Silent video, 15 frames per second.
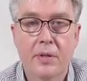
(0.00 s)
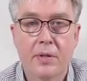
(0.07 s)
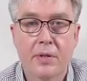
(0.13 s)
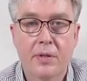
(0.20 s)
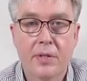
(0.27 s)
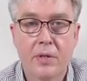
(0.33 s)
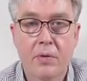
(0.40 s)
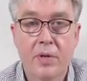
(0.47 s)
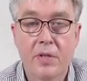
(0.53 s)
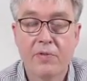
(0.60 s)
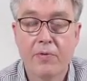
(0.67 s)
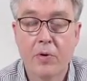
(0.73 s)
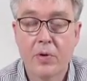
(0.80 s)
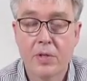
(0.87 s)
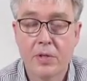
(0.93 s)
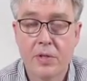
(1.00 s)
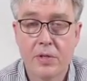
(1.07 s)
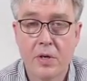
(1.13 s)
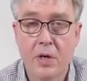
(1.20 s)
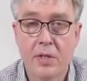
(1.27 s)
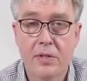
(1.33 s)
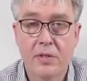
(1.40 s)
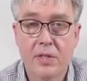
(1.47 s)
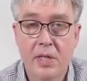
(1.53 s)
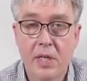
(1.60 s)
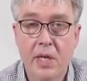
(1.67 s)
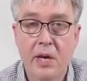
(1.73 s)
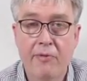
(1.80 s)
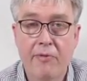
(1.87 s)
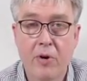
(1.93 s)
series focuses on
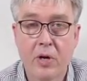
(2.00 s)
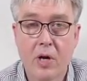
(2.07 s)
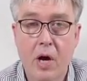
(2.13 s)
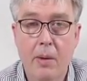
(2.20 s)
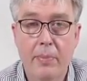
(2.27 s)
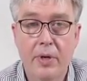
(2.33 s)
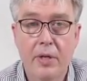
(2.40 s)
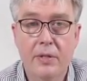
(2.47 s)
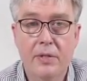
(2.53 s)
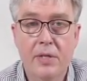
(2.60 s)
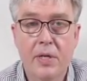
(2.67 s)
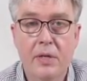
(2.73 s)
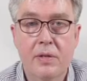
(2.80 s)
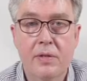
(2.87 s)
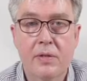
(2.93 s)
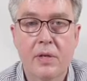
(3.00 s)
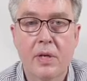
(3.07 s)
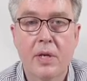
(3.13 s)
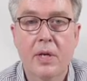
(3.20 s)
CEFR competencies.